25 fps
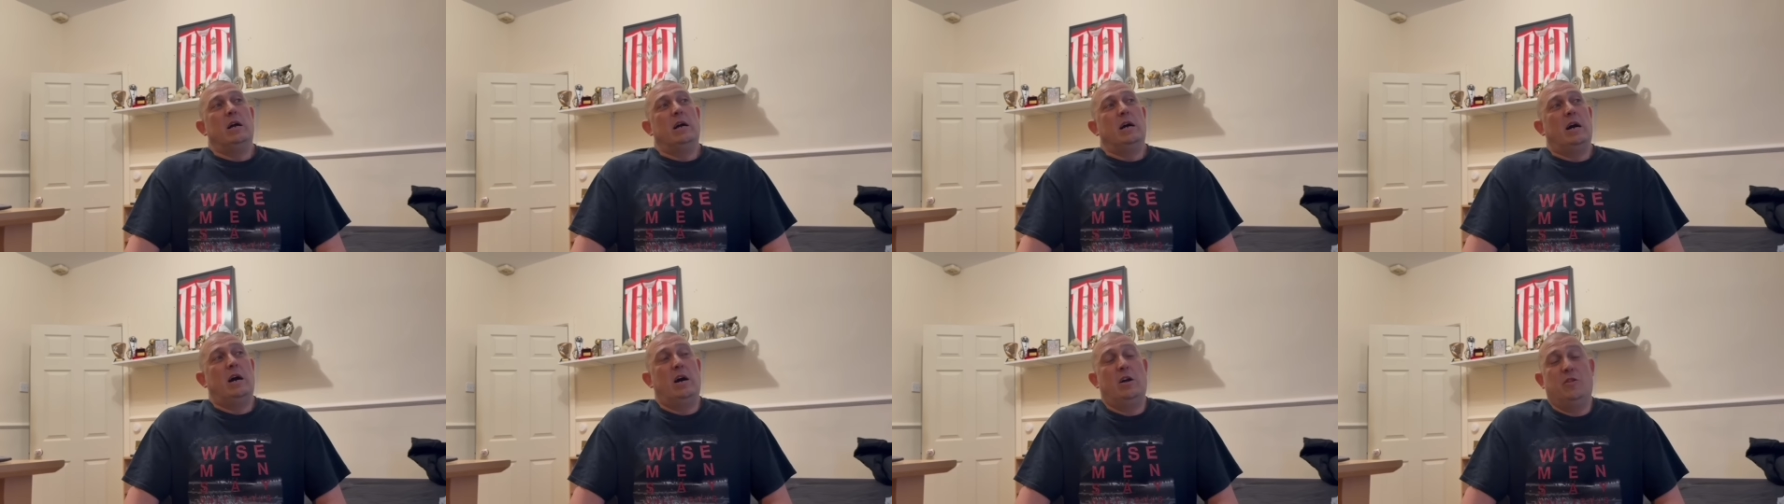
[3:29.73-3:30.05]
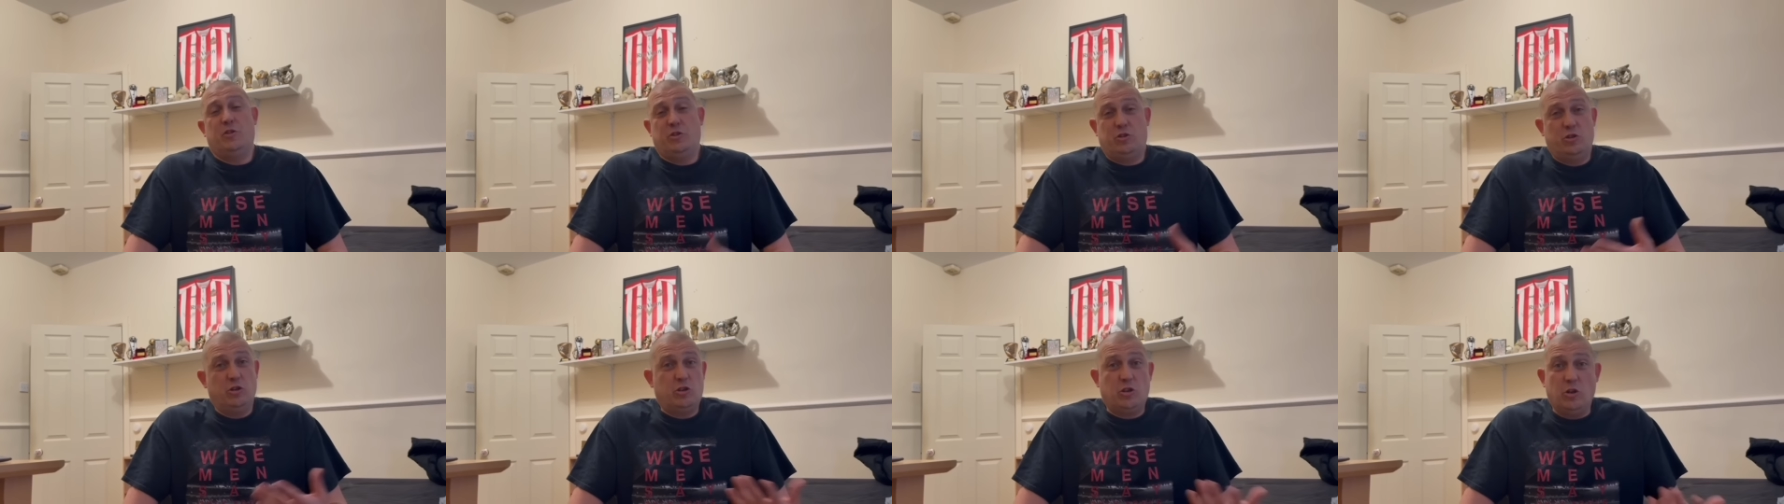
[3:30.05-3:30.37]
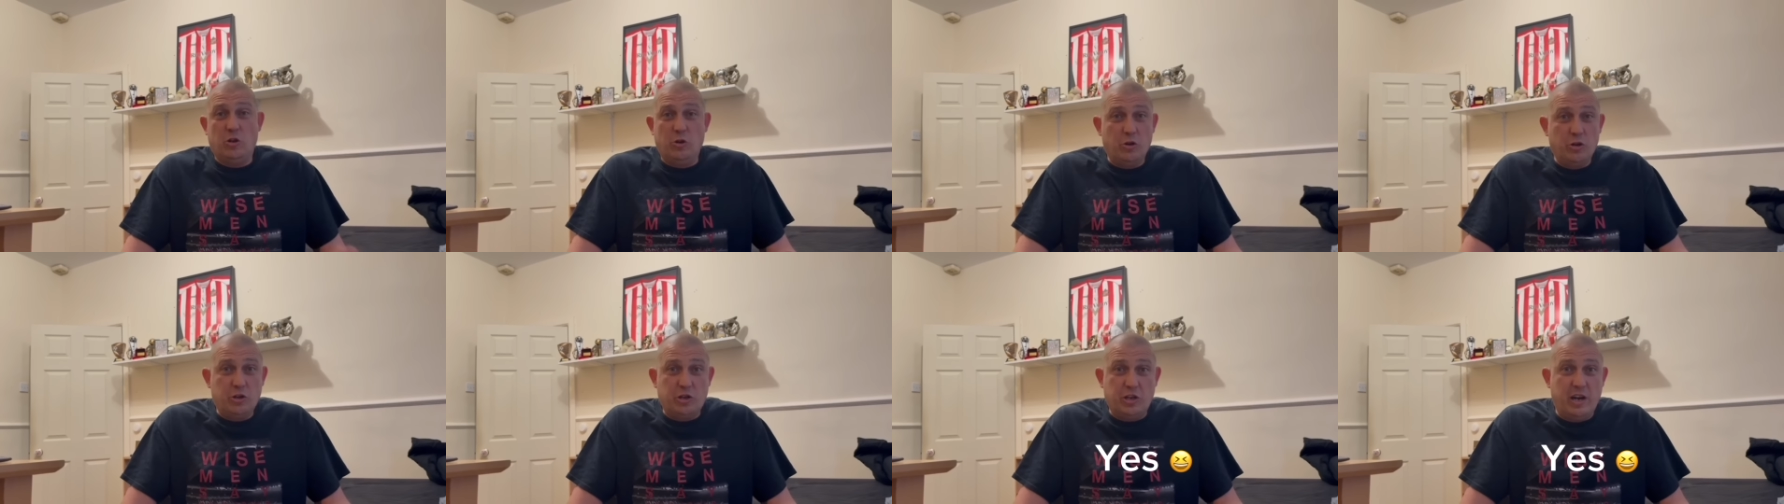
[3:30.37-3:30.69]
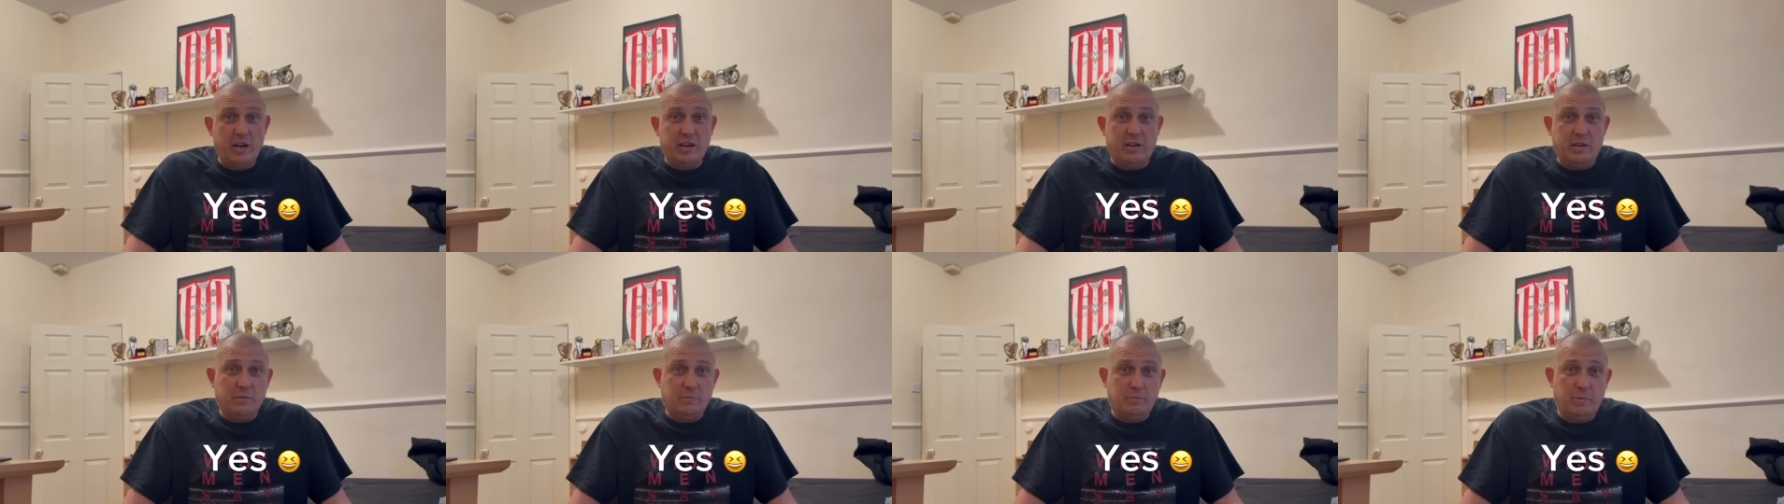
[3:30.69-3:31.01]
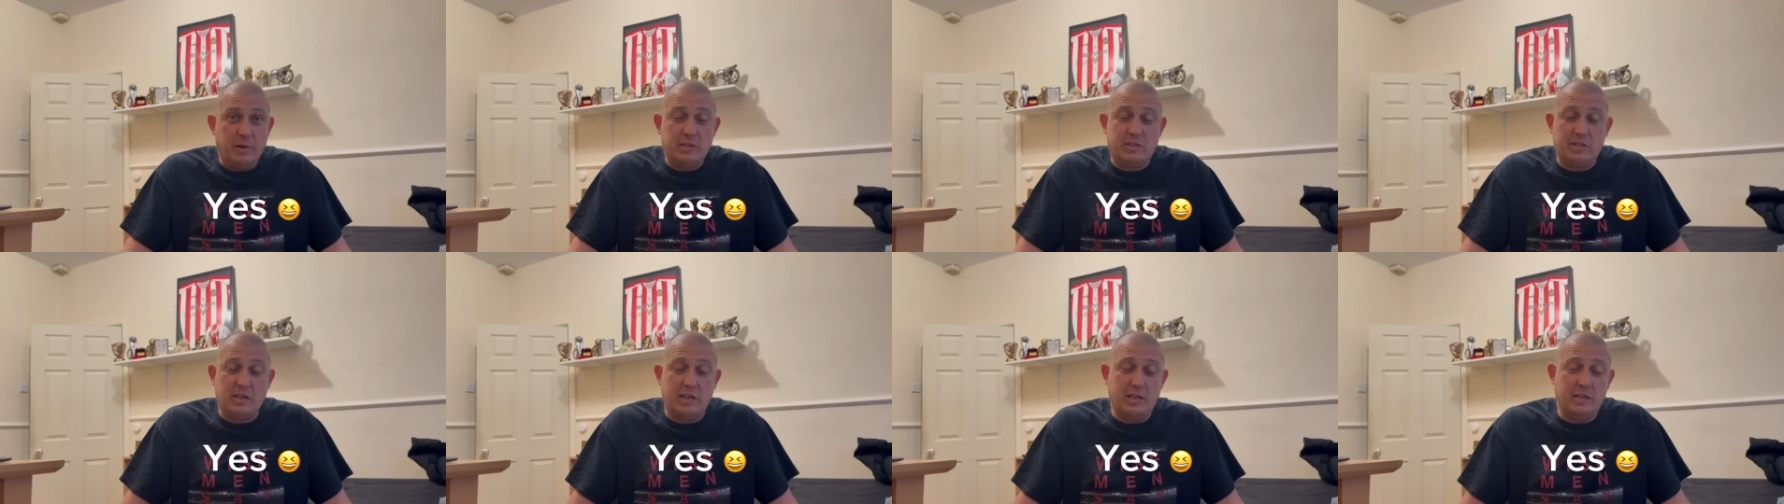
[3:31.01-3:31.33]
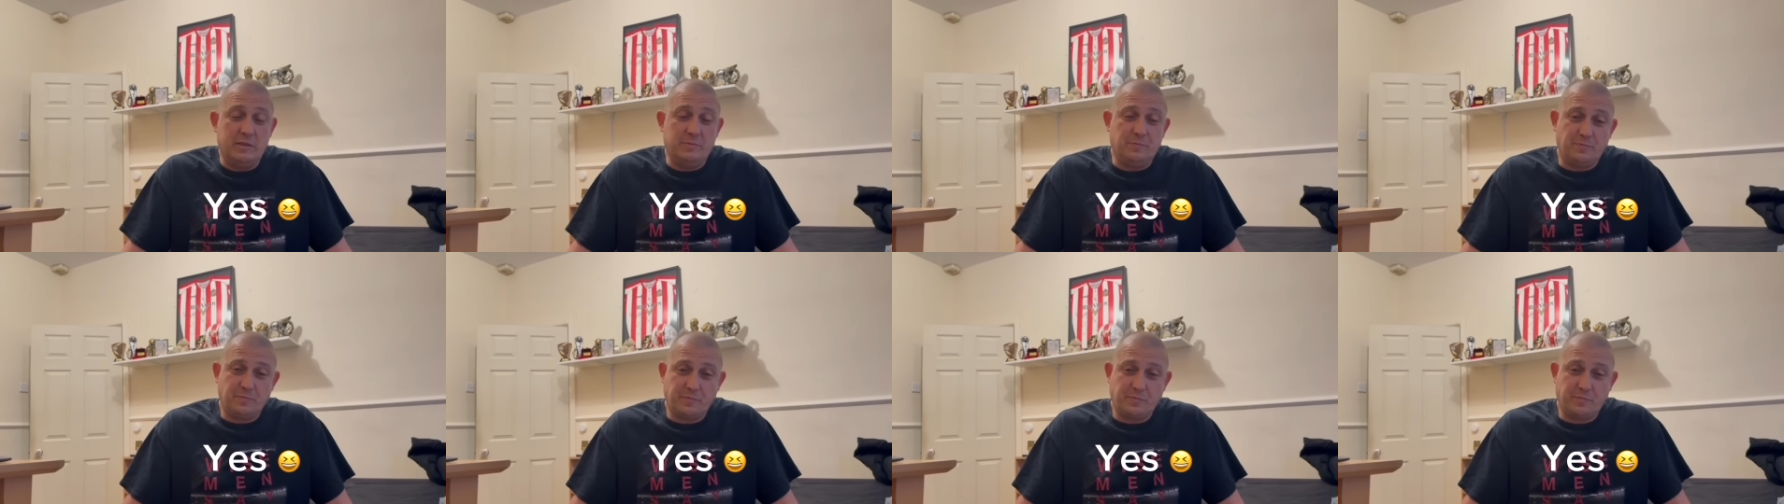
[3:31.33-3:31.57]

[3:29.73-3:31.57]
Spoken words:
are they just a load of shite, basically?